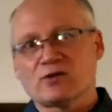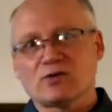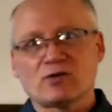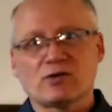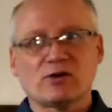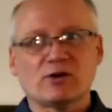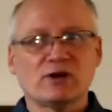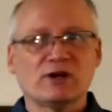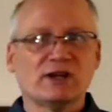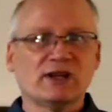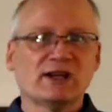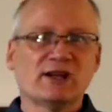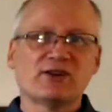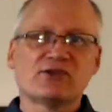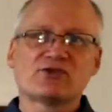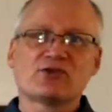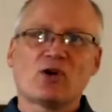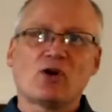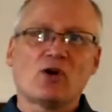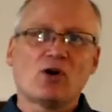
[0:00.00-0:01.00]
Lord. It
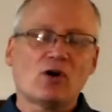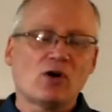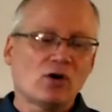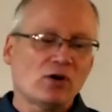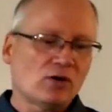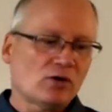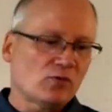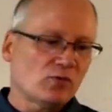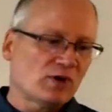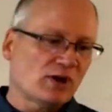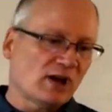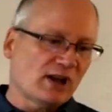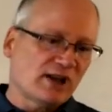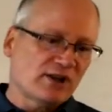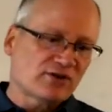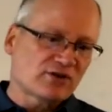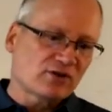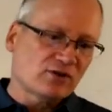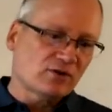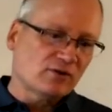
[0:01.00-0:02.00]
is all
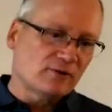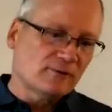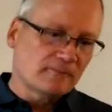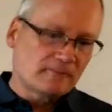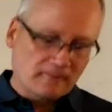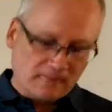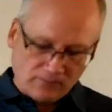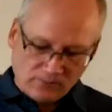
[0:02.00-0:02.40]
relational.